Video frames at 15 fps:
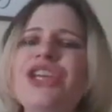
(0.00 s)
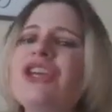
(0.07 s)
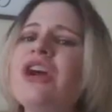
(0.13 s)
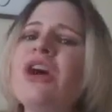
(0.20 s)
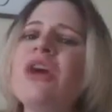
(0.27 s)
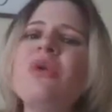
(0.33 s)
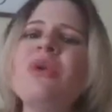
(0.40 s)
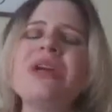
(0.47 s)

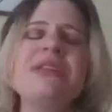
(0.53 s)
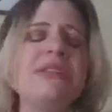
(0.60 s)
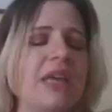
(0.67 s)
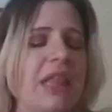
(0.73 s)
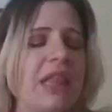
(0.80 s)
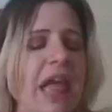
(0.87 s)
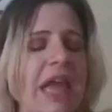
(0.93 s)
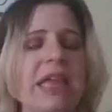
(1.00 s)

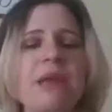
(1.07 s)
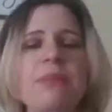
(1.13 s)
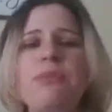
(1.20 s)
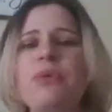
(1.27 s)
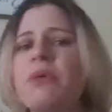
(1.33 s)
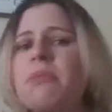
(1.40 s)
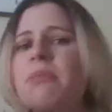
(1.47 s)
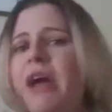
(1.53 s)
until I can
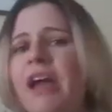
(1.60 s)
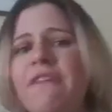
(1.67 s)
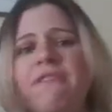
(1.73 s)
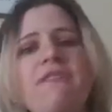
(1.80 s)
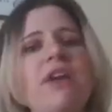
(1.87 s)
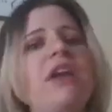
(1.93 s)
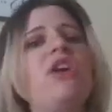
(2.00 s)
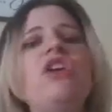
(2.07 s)
put my
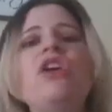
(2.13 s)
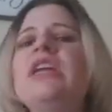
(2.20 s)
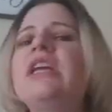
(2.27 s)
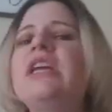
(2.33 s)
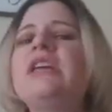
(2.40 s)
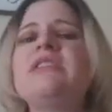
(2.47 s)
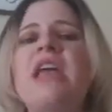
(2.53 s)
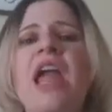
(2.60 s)
finger in
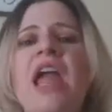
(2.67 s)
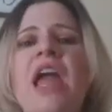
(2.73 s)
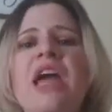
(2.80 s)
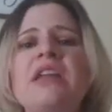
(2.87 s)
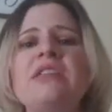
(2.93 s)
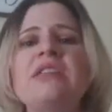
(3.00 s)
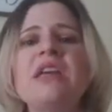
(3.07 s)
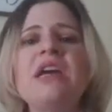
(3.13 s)
his
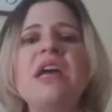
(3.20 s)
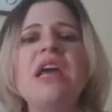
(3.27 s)
hand